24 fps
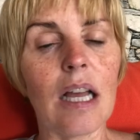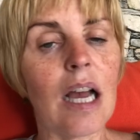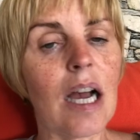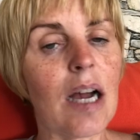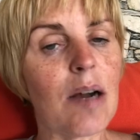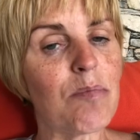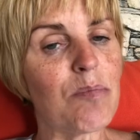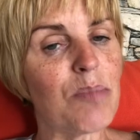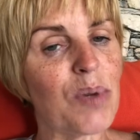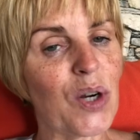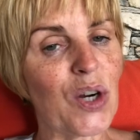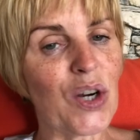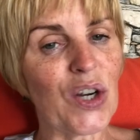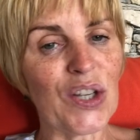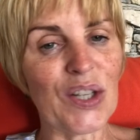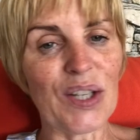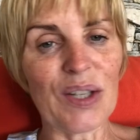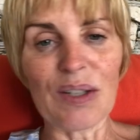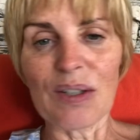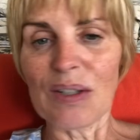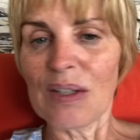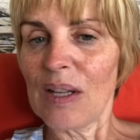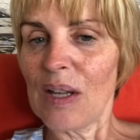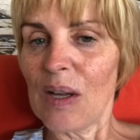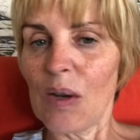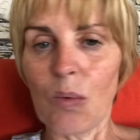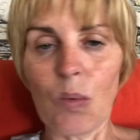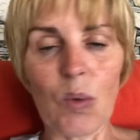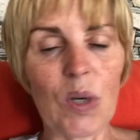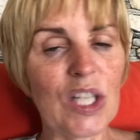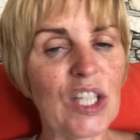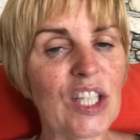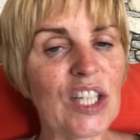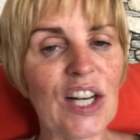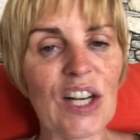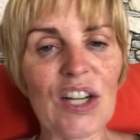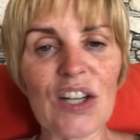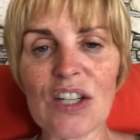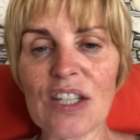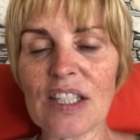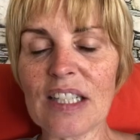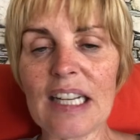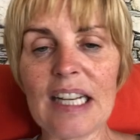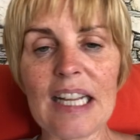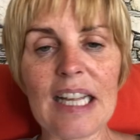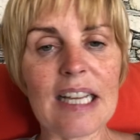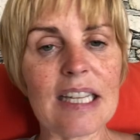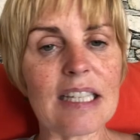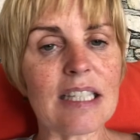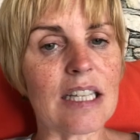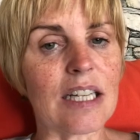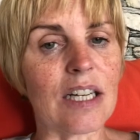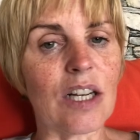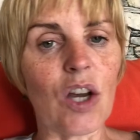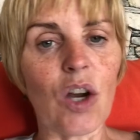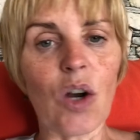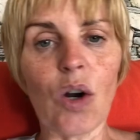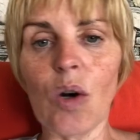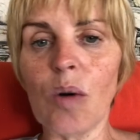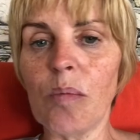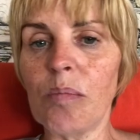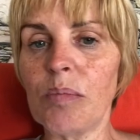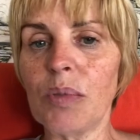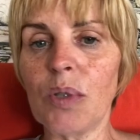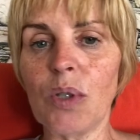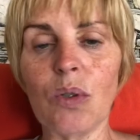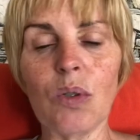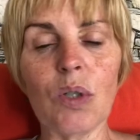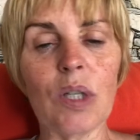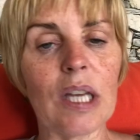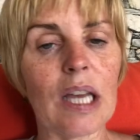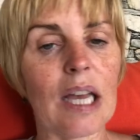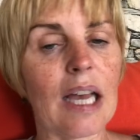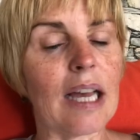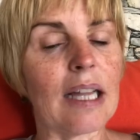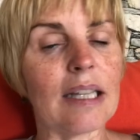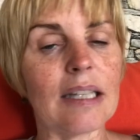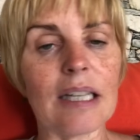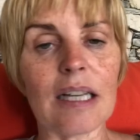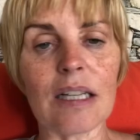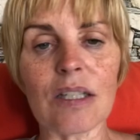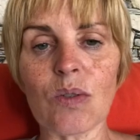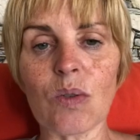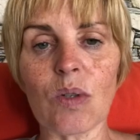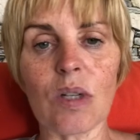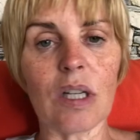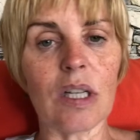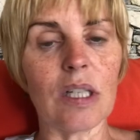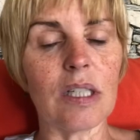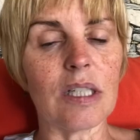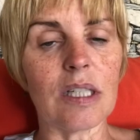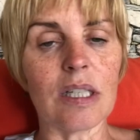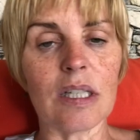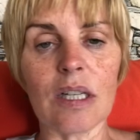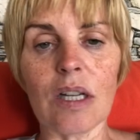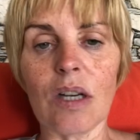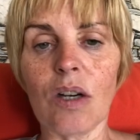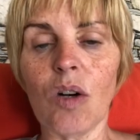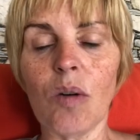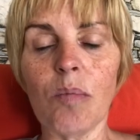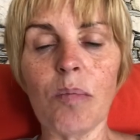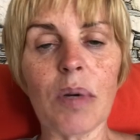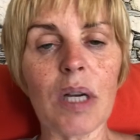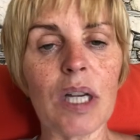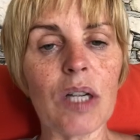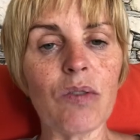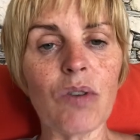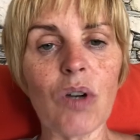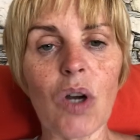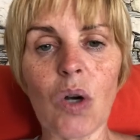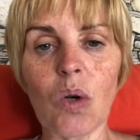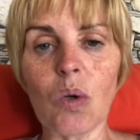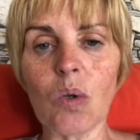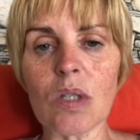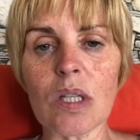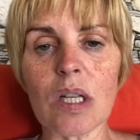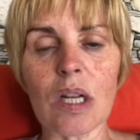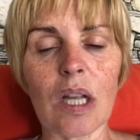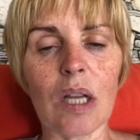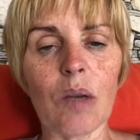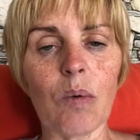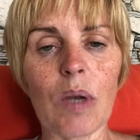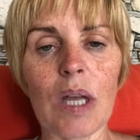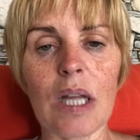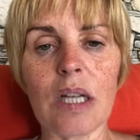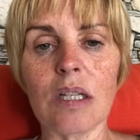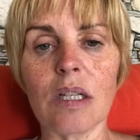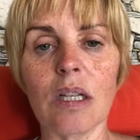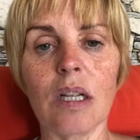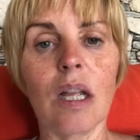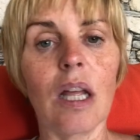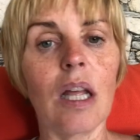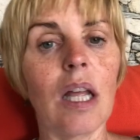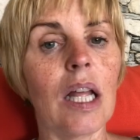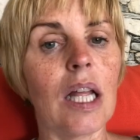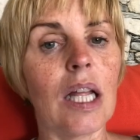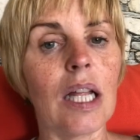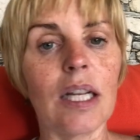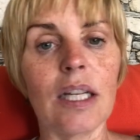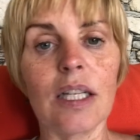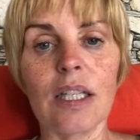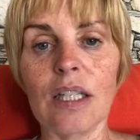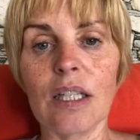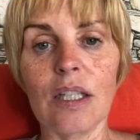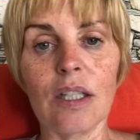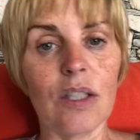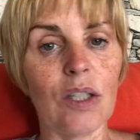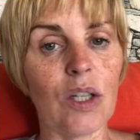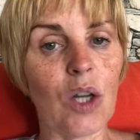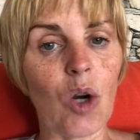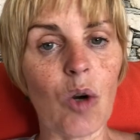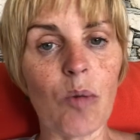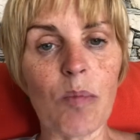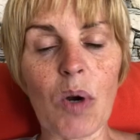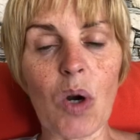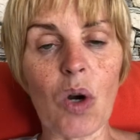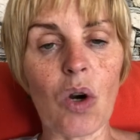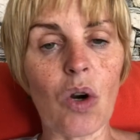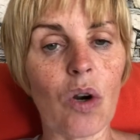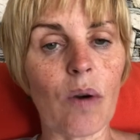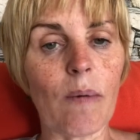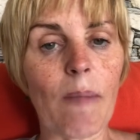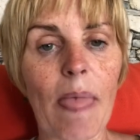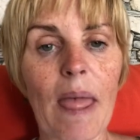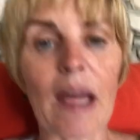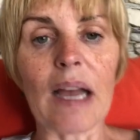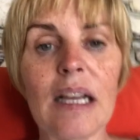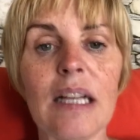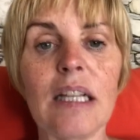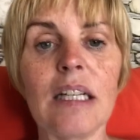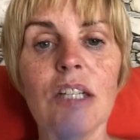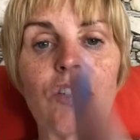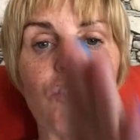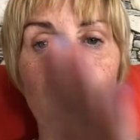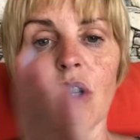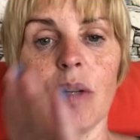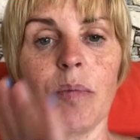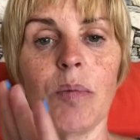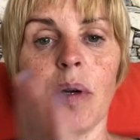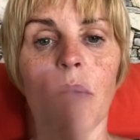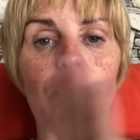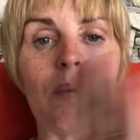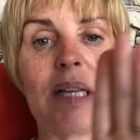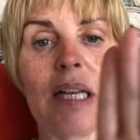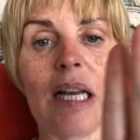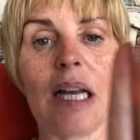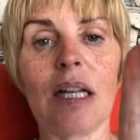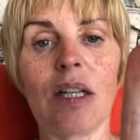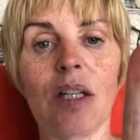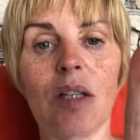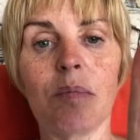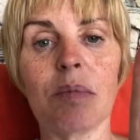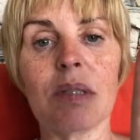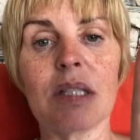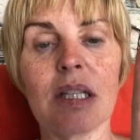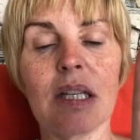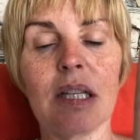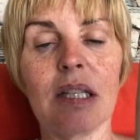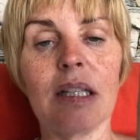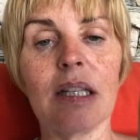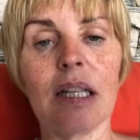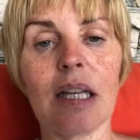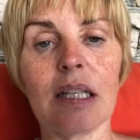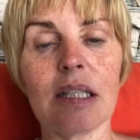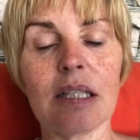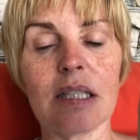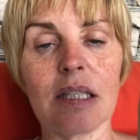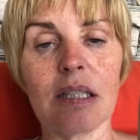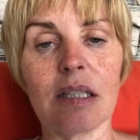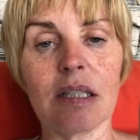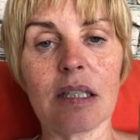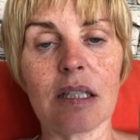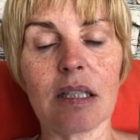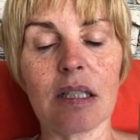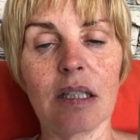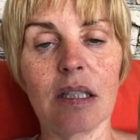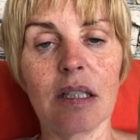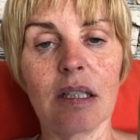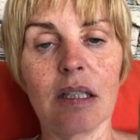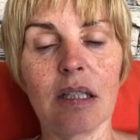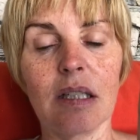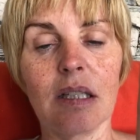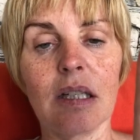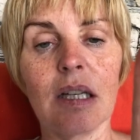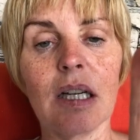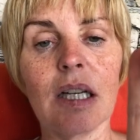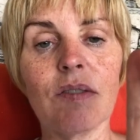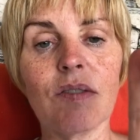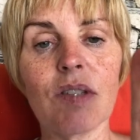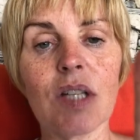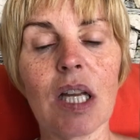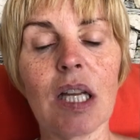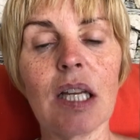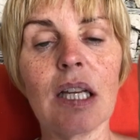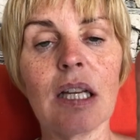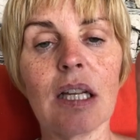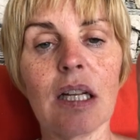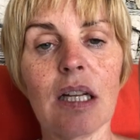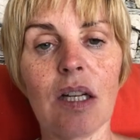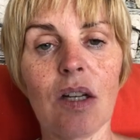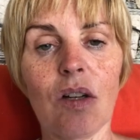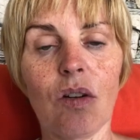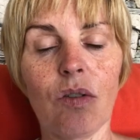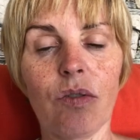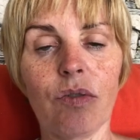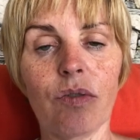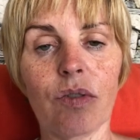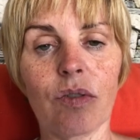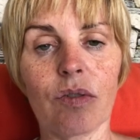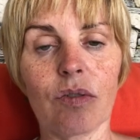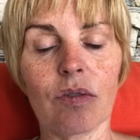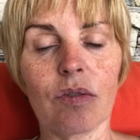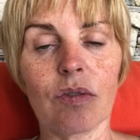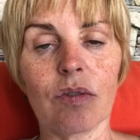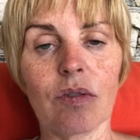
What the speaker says: And boy, when you learn the lesson, up you get. And that's what I did. Up I rose and I went, no more. I literally put my hand up and said, that's it. I've taken enough.